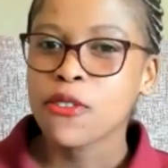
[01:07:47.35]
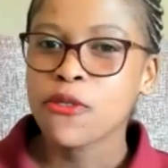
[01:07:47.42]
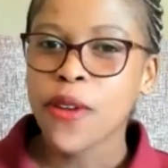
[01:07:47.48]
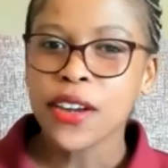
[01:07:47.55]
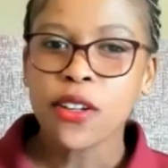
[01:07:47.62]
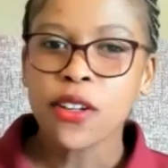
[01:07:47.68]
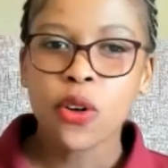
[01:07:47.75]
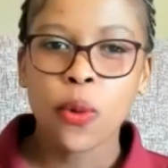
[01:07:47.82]

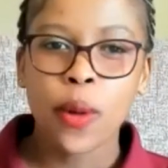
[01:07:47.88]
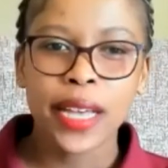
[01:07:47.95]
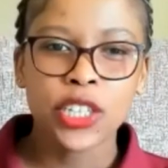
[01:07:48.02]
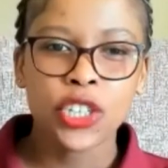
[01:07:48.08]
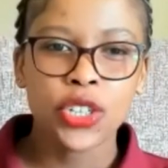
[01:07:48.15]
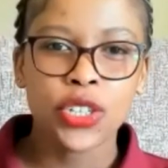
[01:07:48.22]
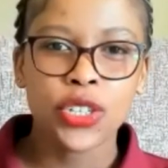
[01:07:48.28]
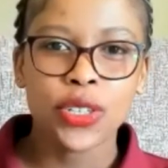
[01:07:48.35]
final.
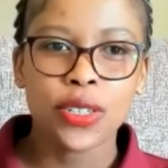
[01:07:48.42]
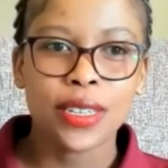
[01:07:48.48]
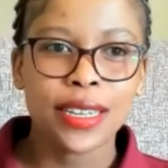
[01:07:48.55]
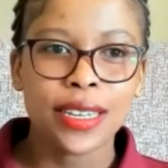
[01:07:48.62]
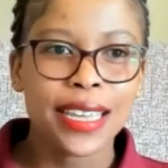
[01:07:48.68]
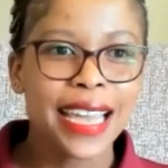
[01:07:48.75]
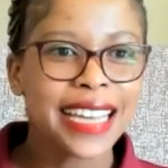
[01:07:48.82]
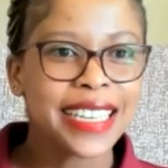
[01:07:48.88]

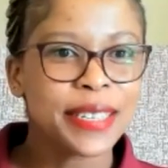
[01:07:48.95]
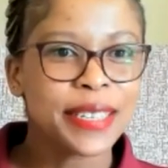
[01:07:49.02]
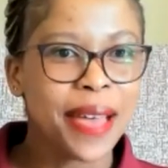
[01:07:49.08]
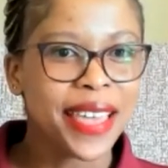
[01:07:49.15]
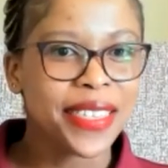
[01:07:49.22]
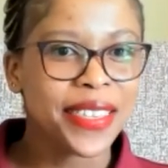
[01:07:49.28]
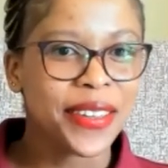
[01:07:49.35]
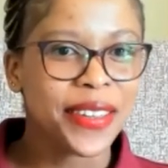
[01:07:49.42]
Yes. Oh, yeah, yeah,